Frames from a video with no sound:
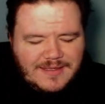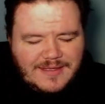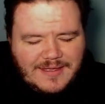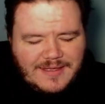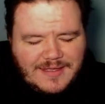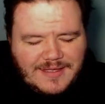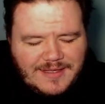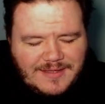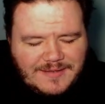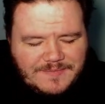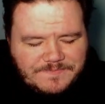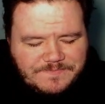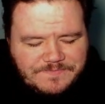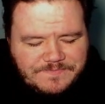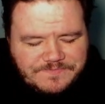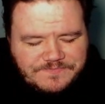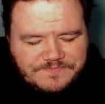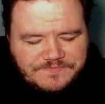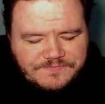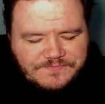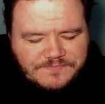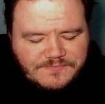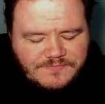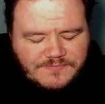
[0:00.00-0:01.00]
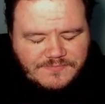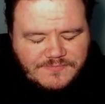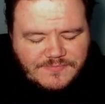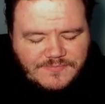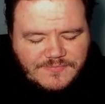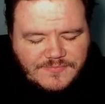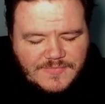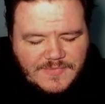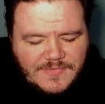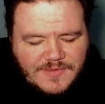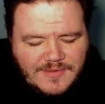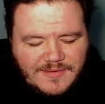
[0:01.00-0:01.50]

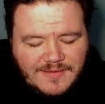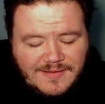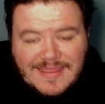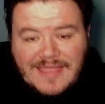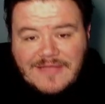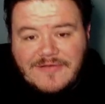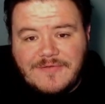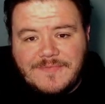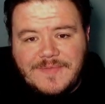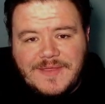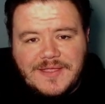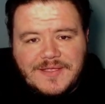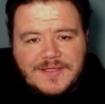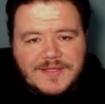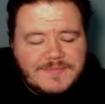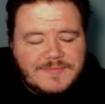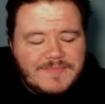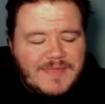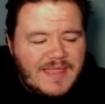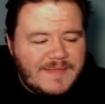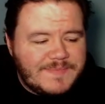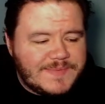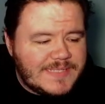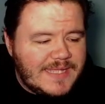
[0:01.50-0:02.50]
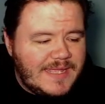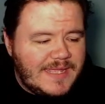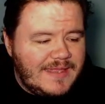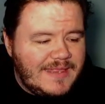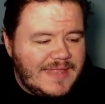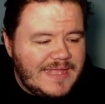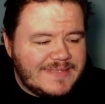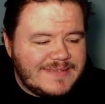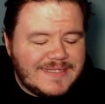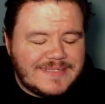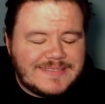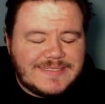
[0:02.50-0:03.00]
That would be a good map style.
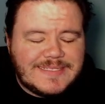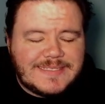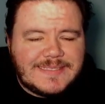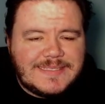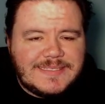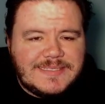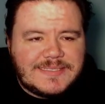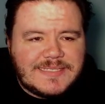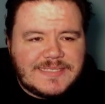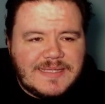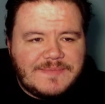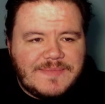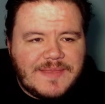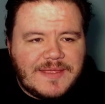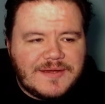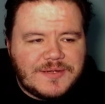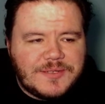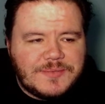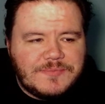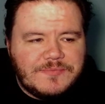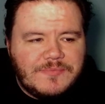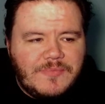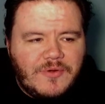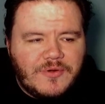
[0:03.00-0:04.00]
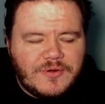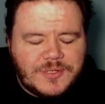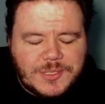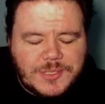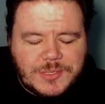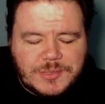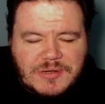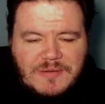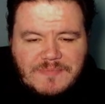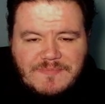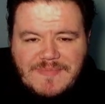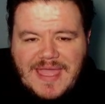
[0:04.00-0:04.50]
I'd like to see some that are more
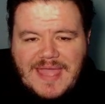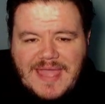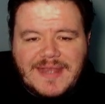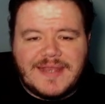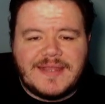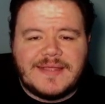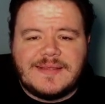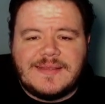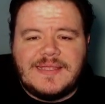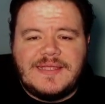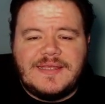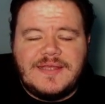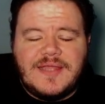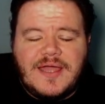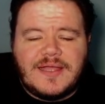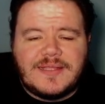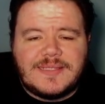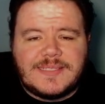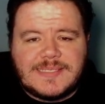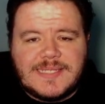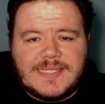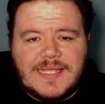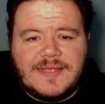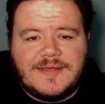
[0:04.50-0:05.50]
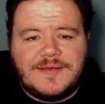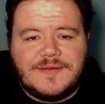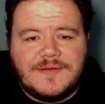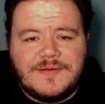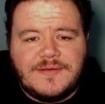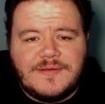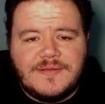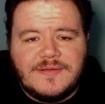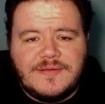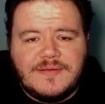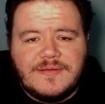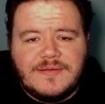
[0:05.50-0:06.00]
dramatically
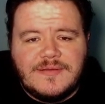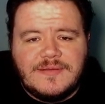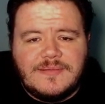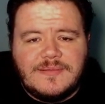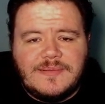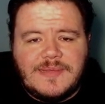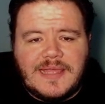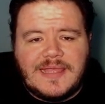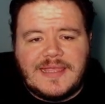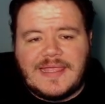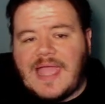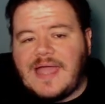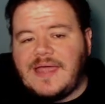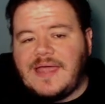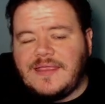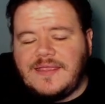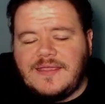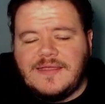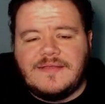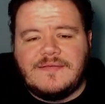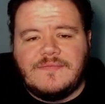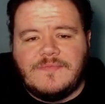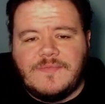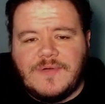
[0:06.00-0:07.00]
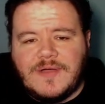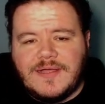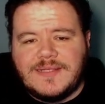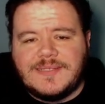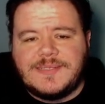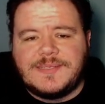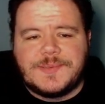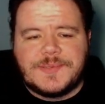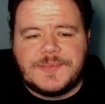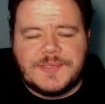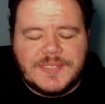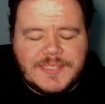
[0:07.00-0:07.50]
non-standard, like Galleon
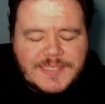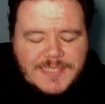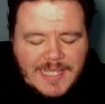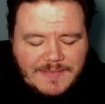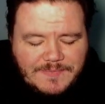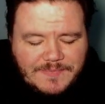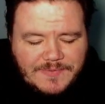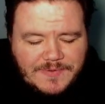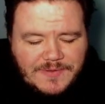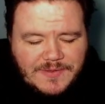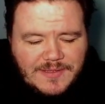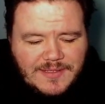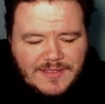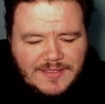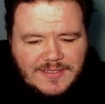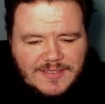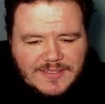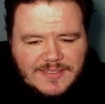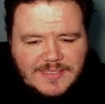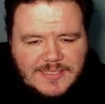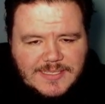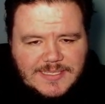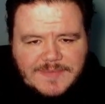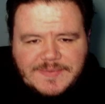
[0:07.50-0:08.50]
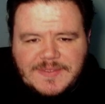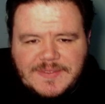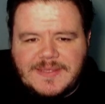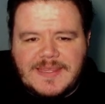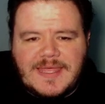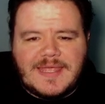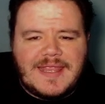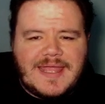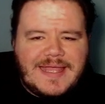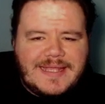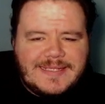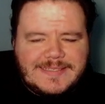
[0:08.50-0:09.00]
was, for example. Something
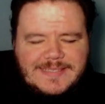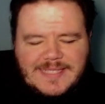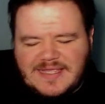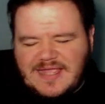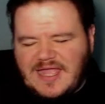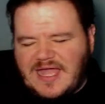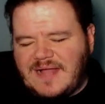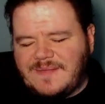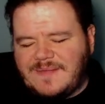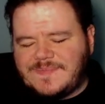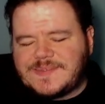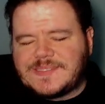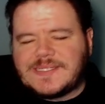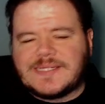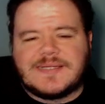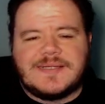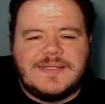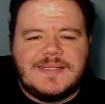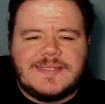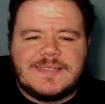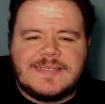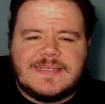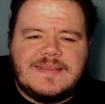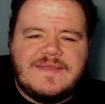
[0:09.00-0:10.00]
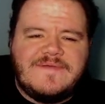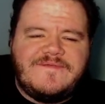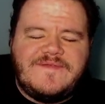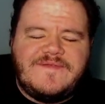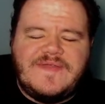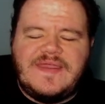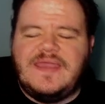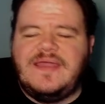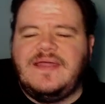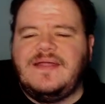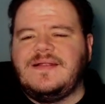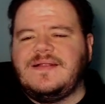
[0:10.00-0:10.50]
that has like obstacles in the
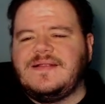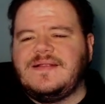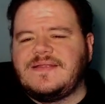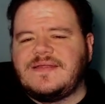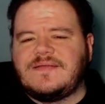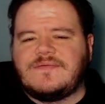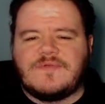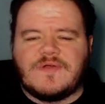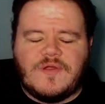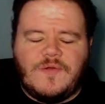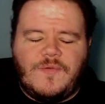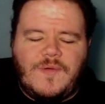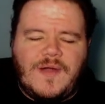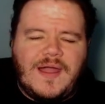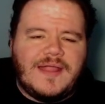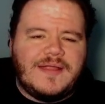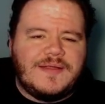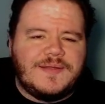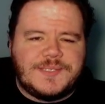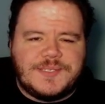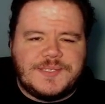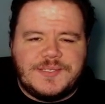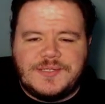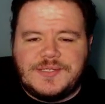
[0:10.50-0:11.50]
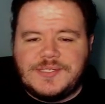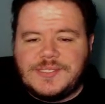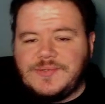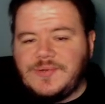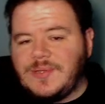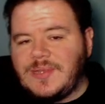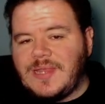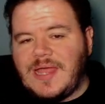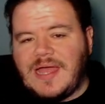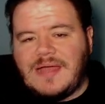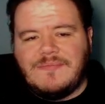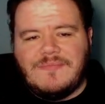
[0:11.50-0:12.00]
field and requires you to do a
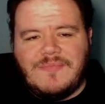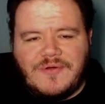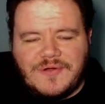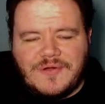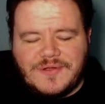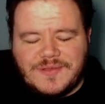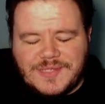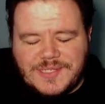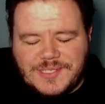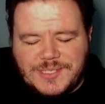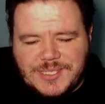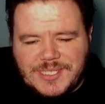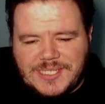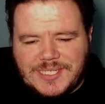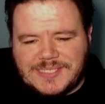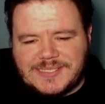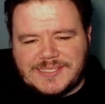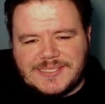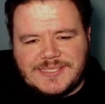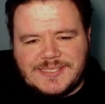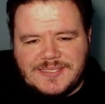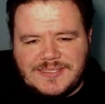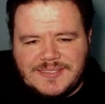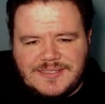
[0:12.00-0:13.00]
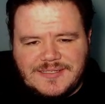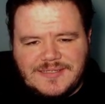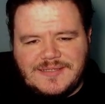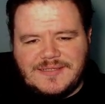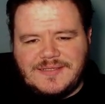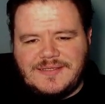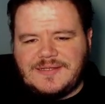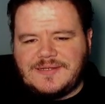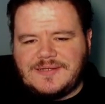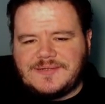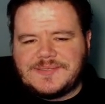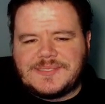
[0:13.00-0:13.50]
lot more than just,
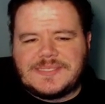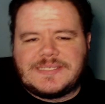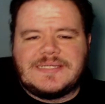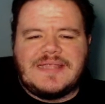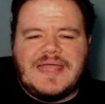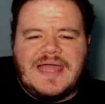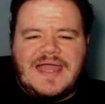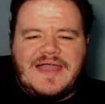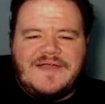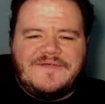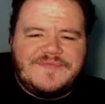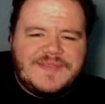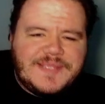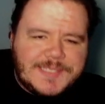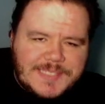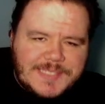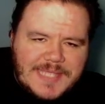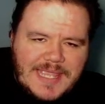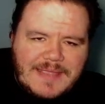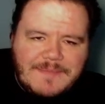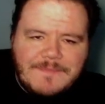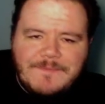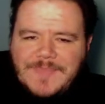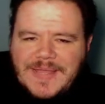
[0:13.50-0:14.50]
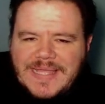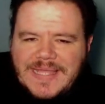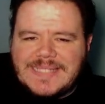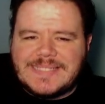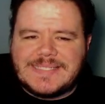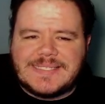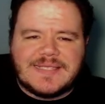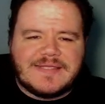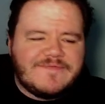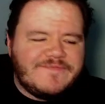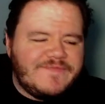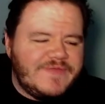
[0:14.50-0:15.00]
you know, still have the same
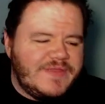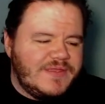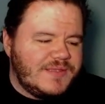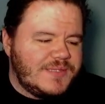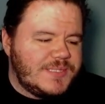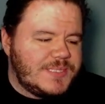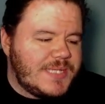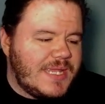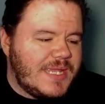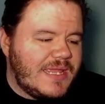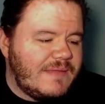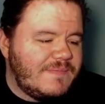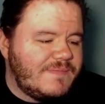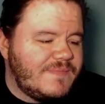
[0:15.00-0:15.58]
basic field shape.